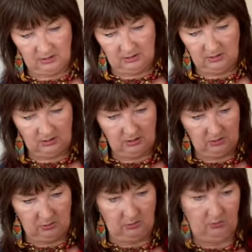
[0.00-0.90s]
So
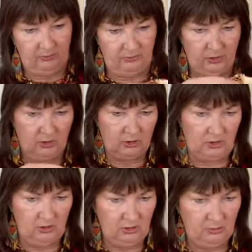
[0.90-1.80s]
we've got
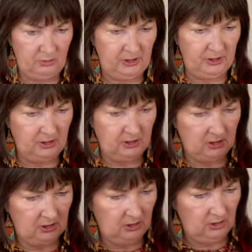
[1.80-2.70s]
another piece
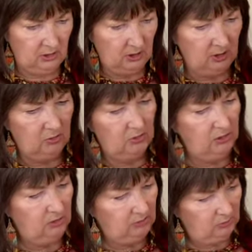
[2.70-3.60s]

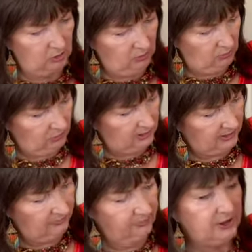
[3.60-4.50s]
of what looks
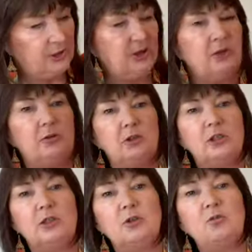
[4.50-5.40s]
like viscose
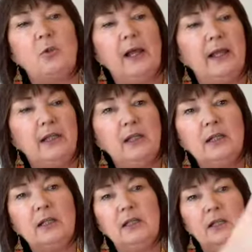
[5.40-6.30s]
as well.
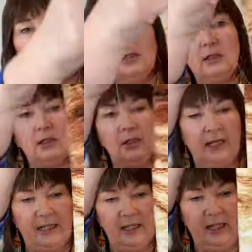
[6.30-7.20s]

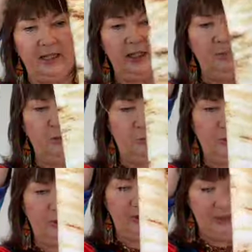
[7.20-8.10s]
Like an animal
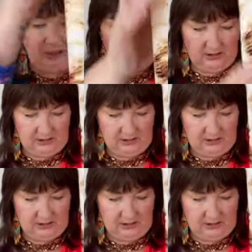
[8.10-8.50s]
print.